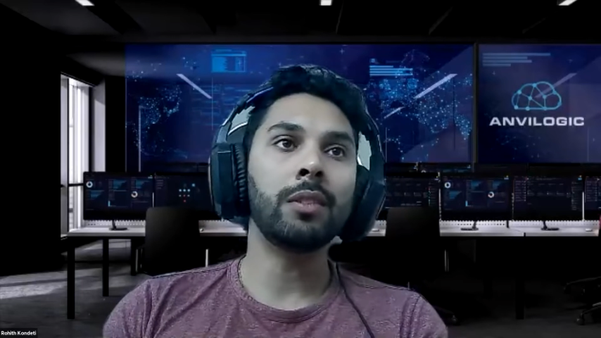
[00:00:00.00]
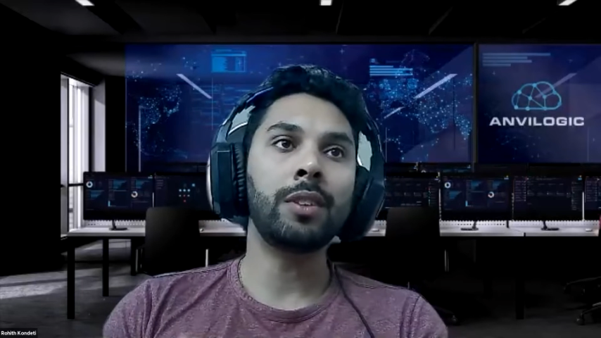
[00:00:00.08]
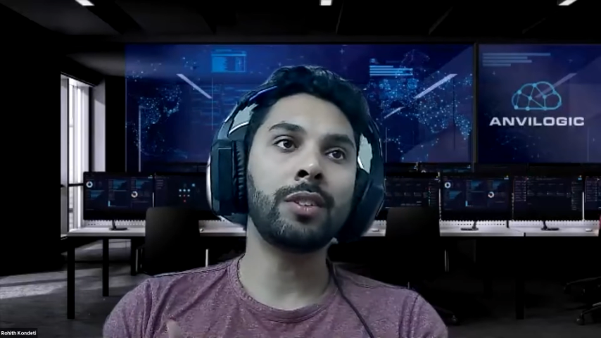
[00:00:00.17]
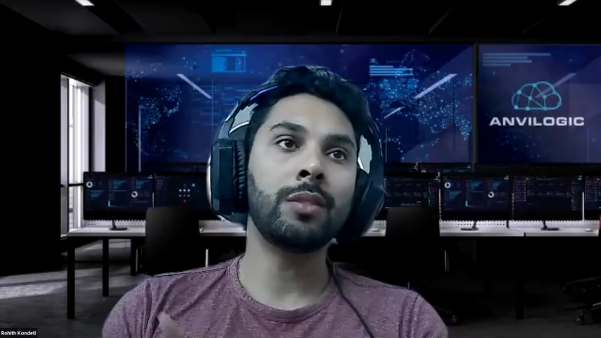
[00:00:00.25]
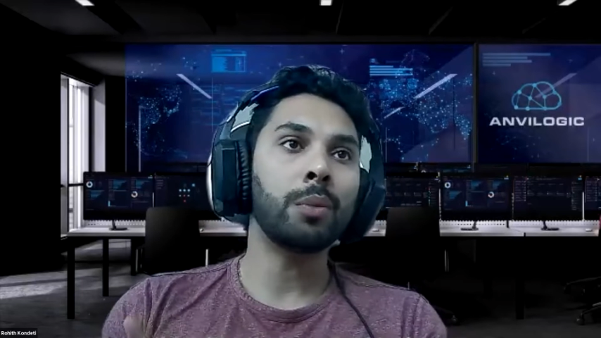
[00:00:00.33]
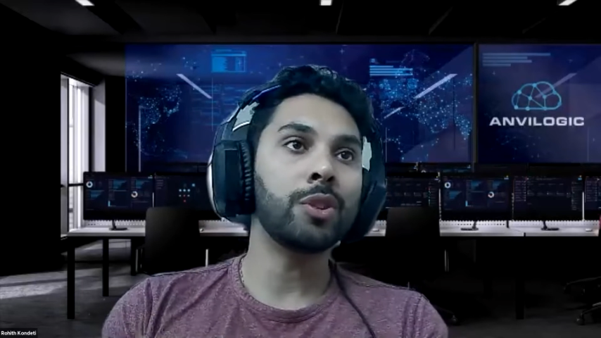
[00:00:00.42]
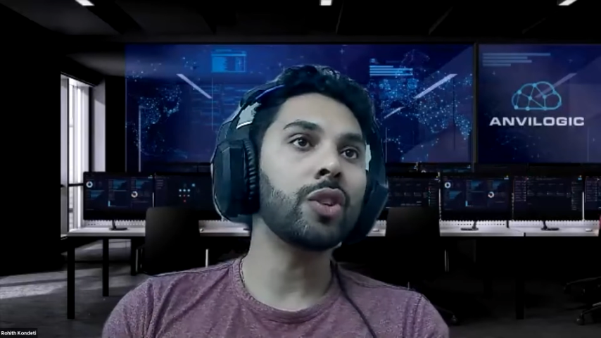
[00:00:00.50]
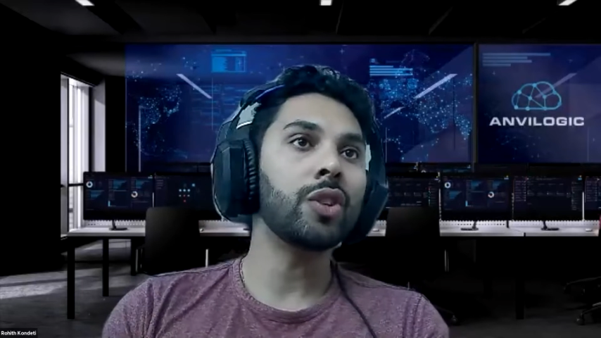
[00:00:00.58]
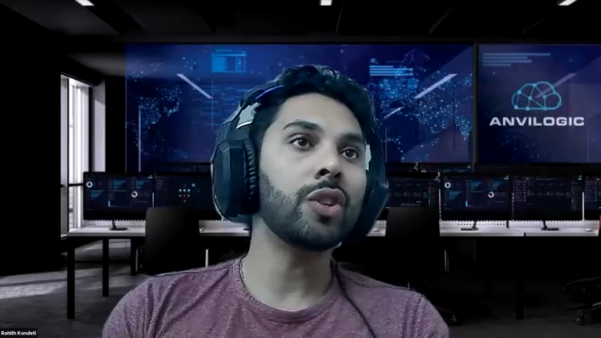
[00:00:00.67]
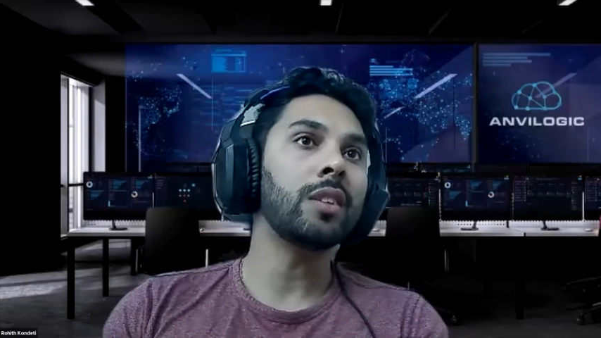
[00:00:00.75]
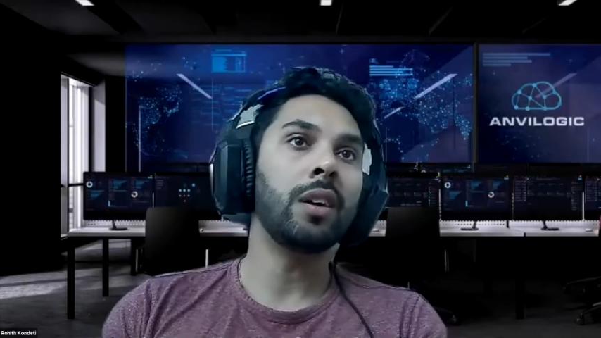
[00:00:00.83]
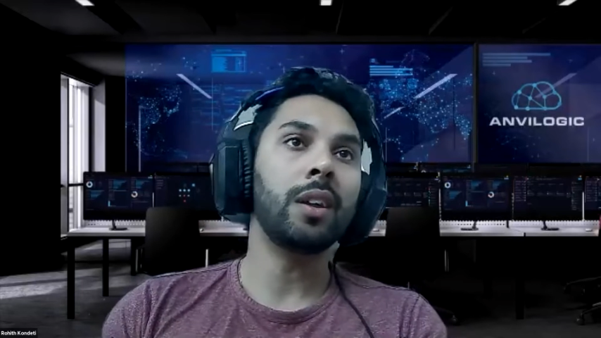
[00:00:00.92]
the reason why we're
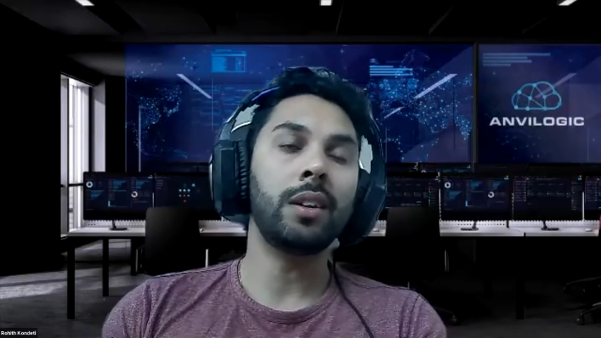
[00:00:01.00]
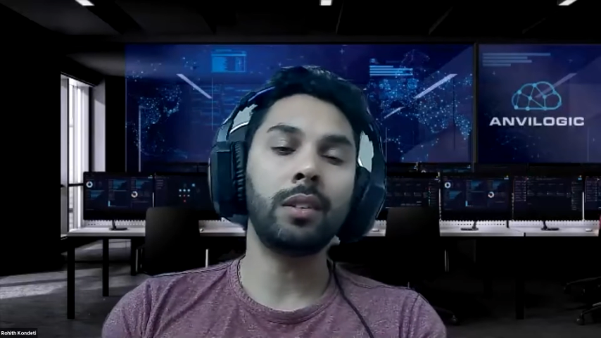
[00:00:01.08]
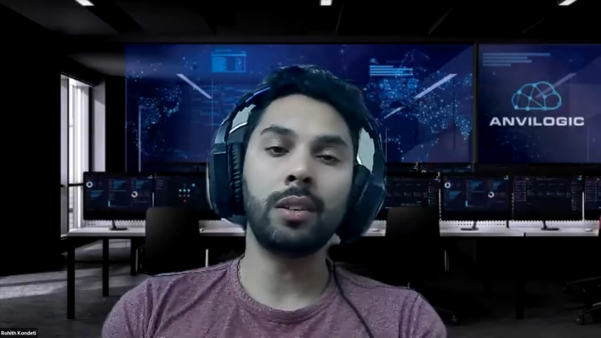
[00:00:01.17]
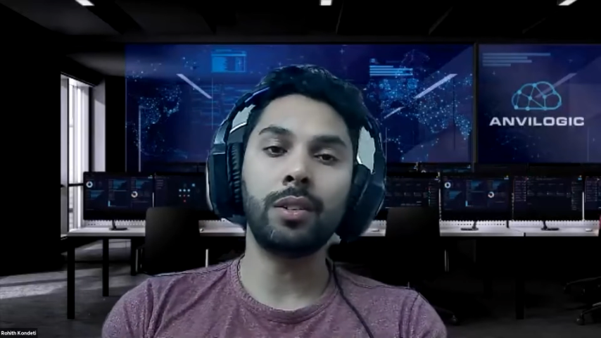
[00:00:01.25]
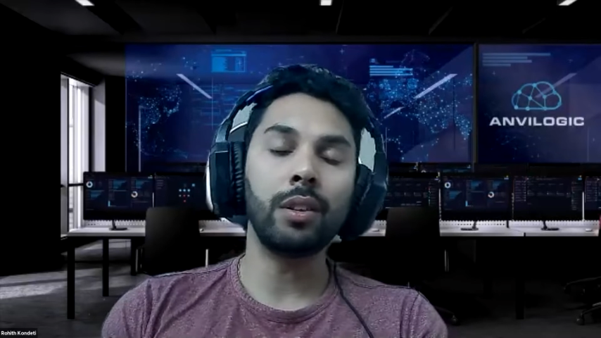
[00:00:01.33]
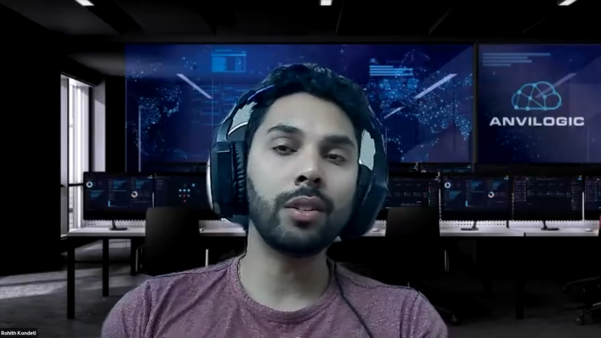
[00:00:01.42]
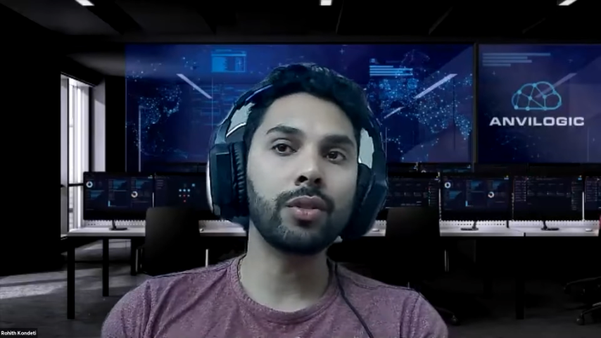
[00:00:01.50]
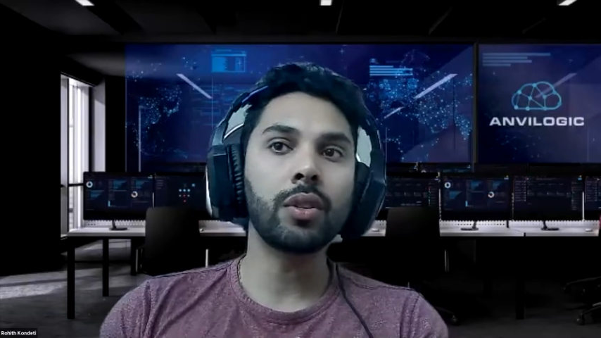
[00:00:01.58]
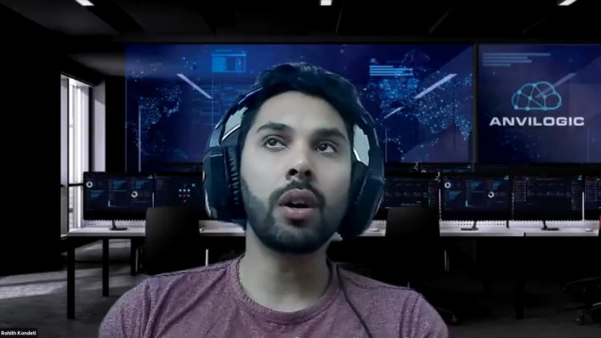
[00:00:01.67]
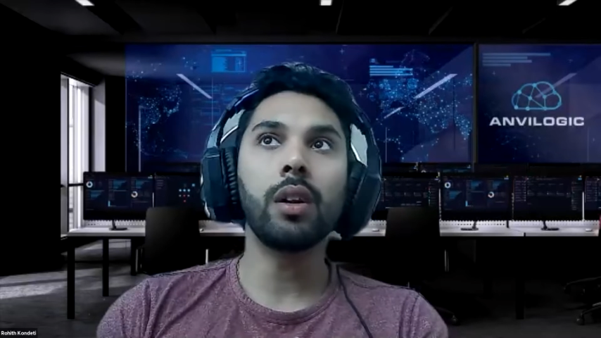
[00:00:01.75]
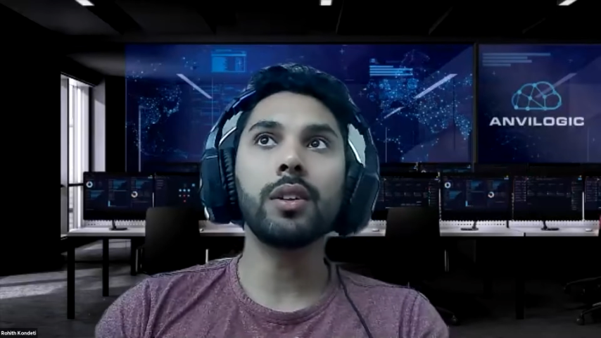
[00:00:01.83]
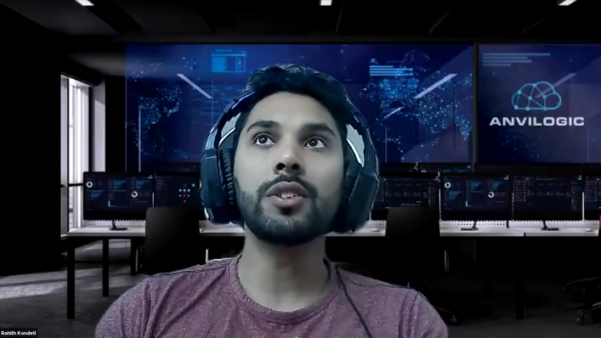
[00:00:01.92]
stressing on it, during this
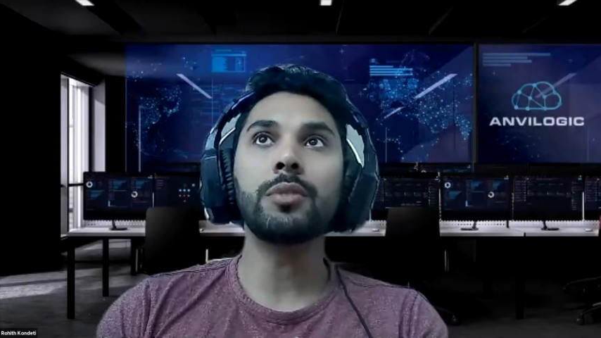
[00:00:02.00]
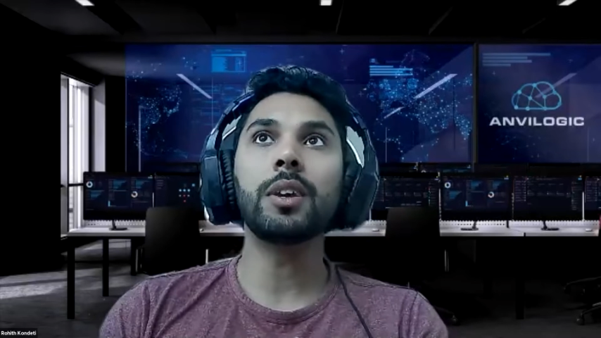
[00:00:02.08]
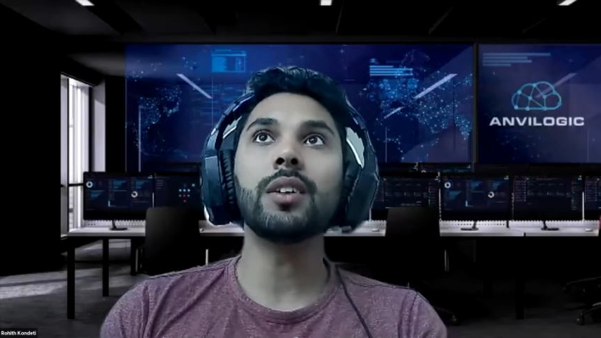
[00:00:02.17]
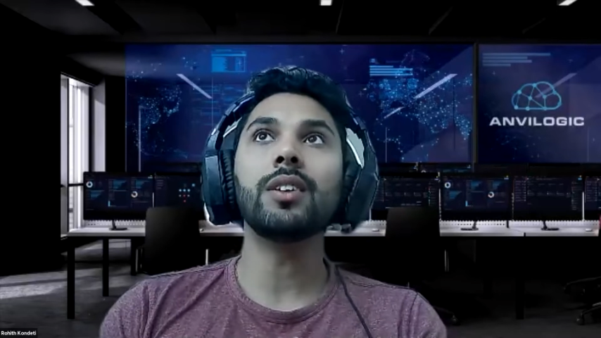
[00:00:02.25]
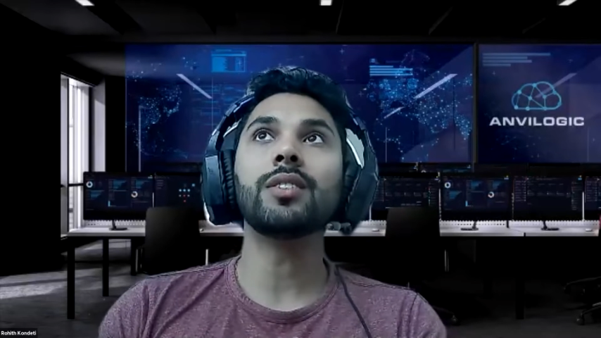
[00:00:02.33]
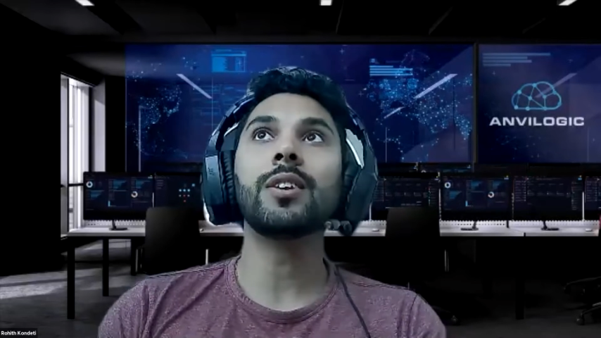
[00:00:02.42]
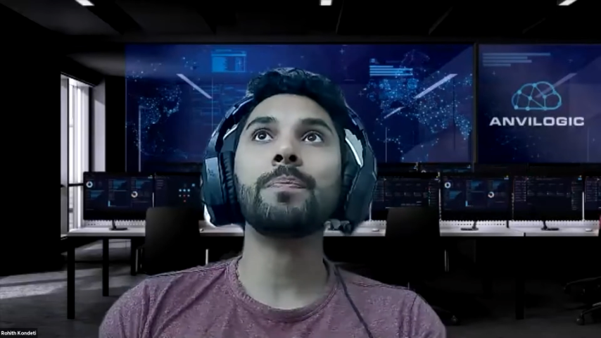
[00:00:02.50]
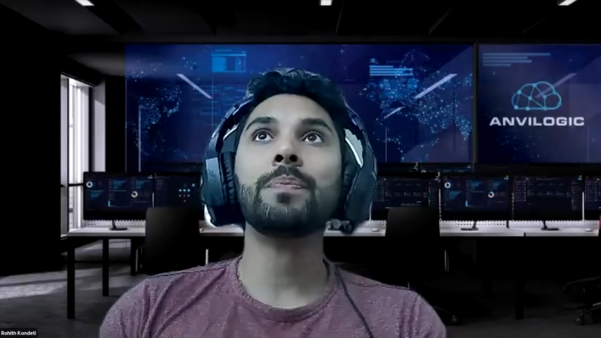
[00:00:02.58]
call is because,